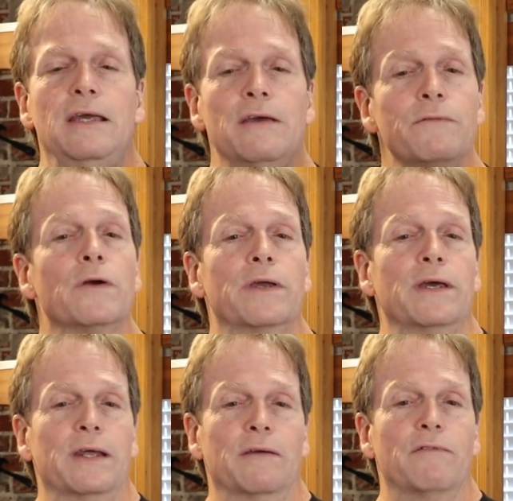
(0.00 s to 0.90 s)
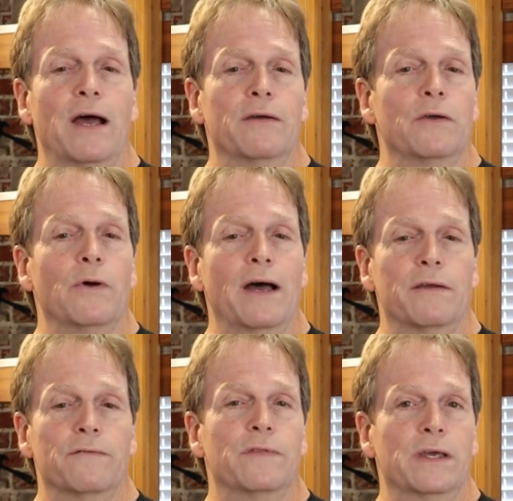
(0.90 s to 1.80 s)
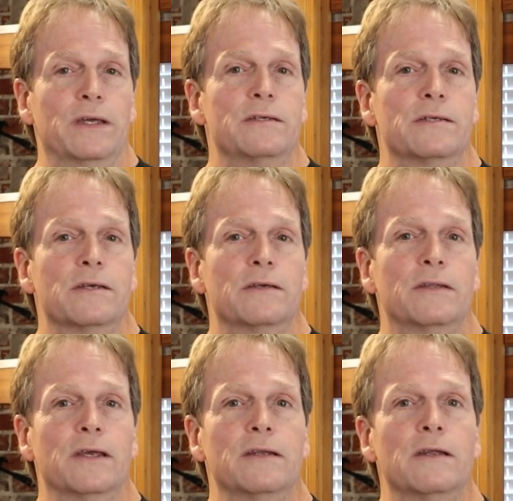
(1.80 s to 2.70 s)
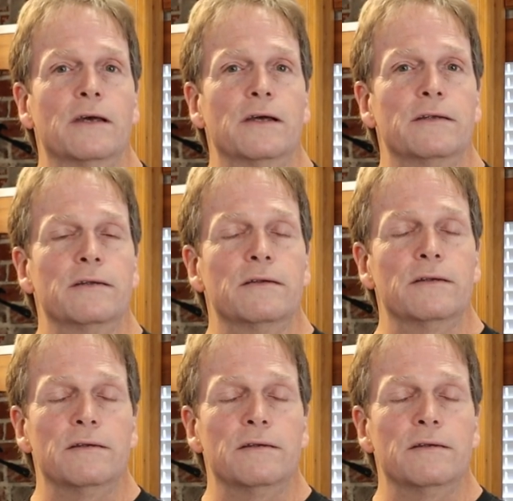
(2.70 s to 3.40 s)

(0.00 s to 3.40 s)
if you're getting value out of these, then uh,